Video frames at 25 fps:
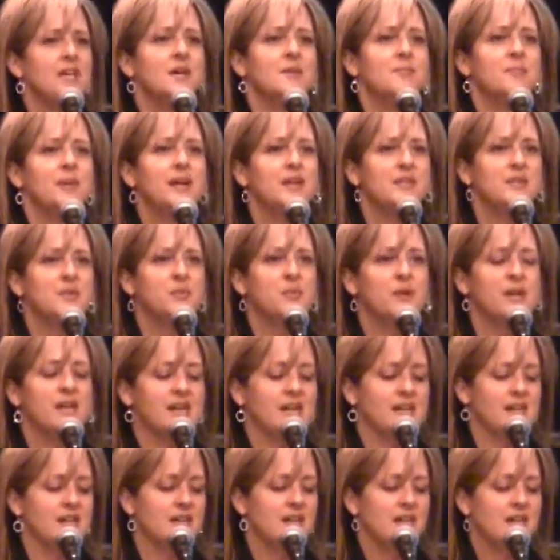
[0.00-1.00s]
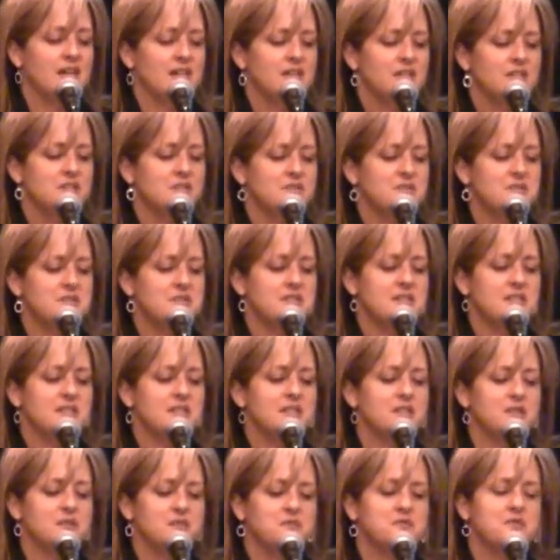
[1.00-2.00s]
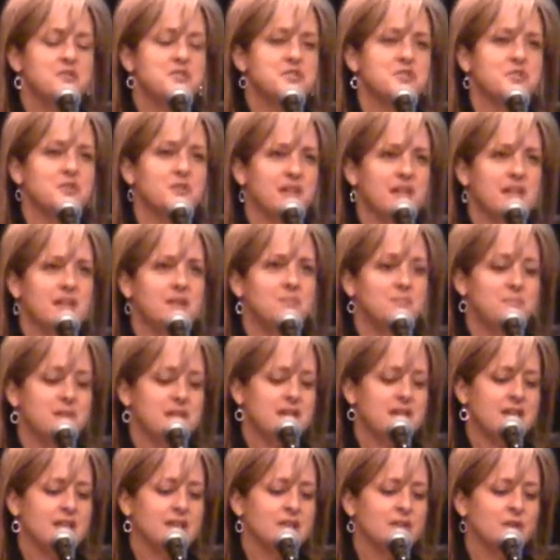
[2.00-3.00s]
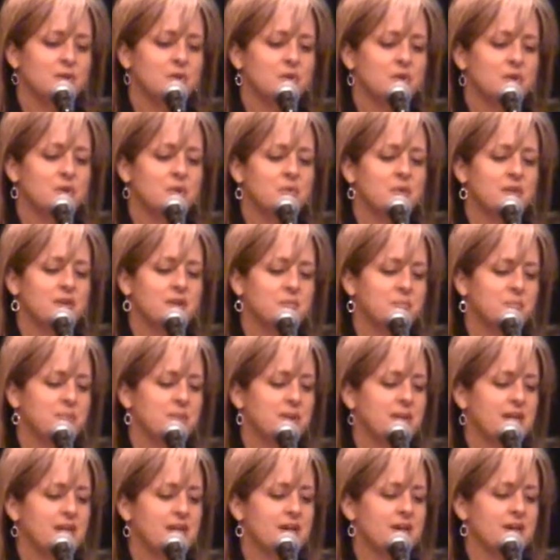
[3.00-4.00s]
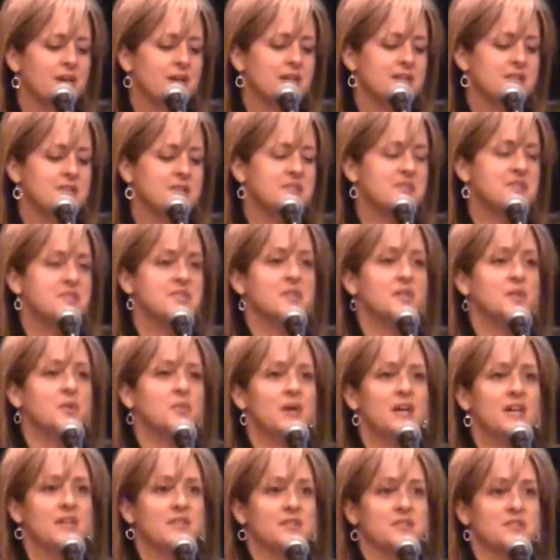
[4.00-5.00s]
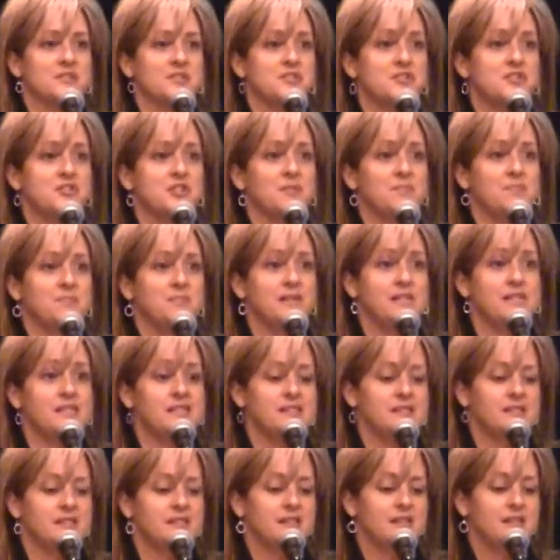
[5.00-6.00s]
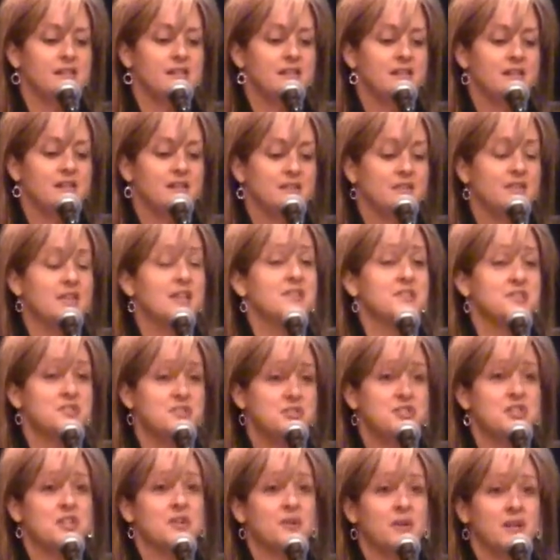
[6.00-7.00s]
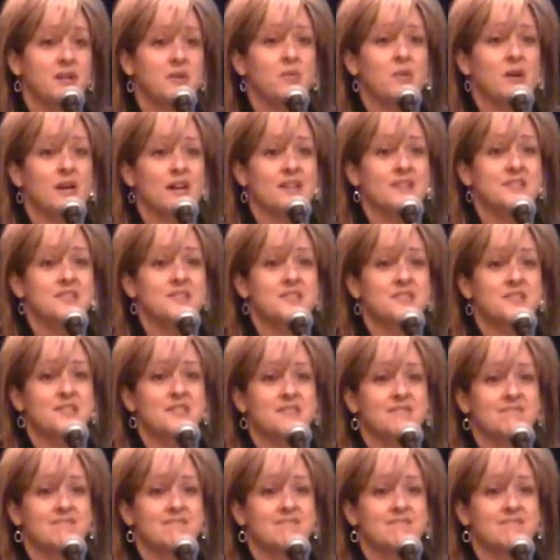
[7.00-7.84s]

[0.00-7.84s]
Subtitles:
By the way, you've seen the official NBA logo with a player in silhouette that's jumping? That's Jerry West.